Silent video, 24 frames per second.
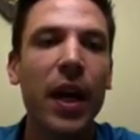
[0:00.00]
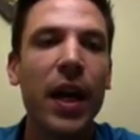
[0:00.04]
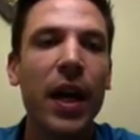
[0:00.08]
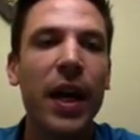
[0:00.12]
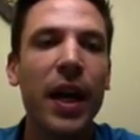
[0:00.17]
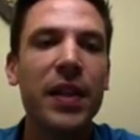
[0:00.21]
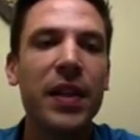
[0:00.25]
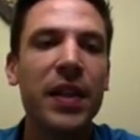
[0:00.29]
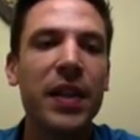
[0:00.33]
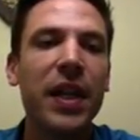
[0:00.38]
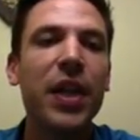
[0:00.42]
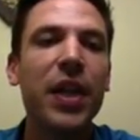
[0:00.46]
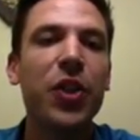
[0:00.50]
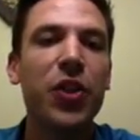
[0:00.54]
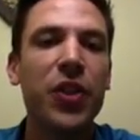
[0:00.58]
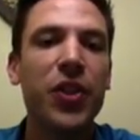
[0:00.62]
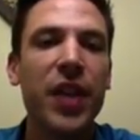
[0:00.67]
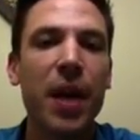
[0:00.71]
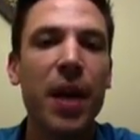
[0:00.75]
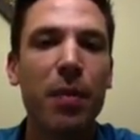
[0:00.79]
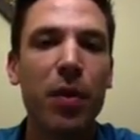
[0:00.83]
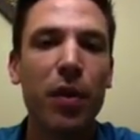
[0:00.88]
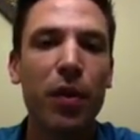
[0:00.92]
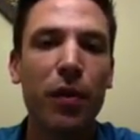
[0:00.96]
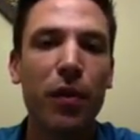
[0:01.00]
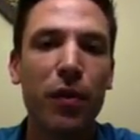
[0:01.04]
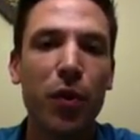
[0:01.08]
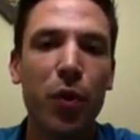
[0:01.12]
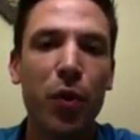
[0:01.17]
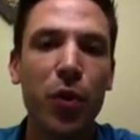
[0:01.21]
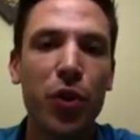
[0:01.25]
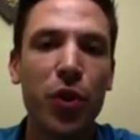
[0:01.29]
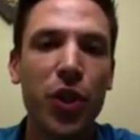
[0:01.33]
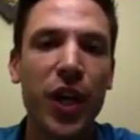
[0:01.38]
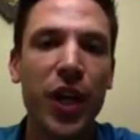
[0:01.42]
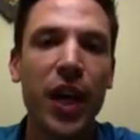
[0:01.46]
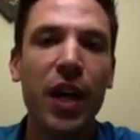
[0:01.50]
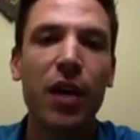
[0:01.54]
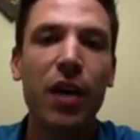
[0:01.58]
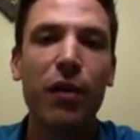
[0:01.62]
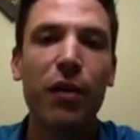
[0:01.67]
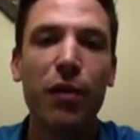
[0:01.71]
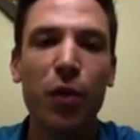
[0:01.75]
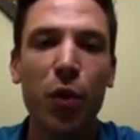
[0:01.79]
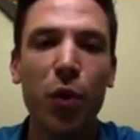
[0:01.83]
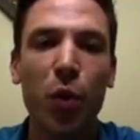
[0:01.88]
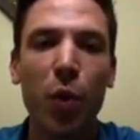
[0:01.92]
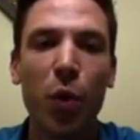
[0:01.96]
is each step in a food chain, a
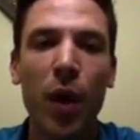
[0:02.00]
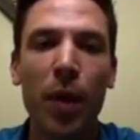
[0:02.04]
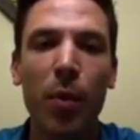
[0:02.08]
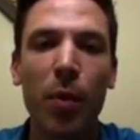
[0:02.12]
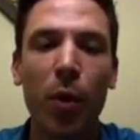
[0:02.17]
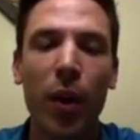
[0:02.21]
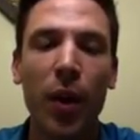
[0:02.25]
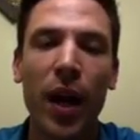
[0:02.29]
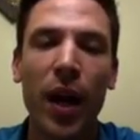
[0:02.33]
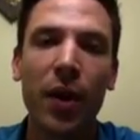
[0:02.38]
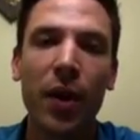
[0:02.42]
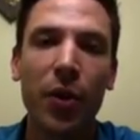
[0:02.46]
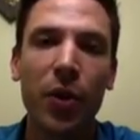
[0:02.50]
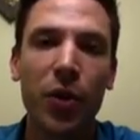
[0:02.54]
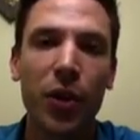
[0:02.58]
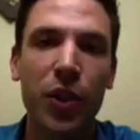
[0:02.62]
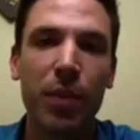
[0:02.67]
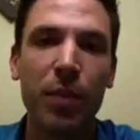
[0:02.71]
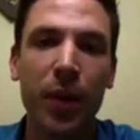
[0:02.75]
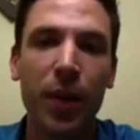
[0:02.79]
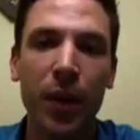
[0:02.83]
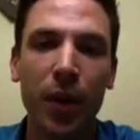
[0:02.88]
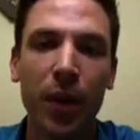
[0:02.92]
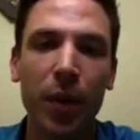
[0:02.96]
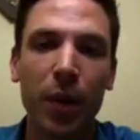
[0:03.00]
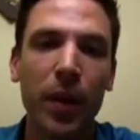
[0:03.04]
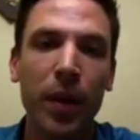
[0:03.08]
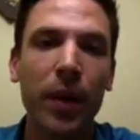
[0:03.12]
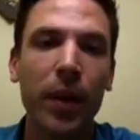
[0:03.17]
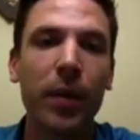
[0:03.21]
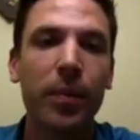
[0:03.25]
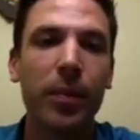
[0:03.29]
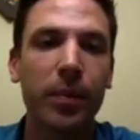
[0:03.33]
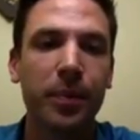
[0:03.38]
food web, or an energy pyramid.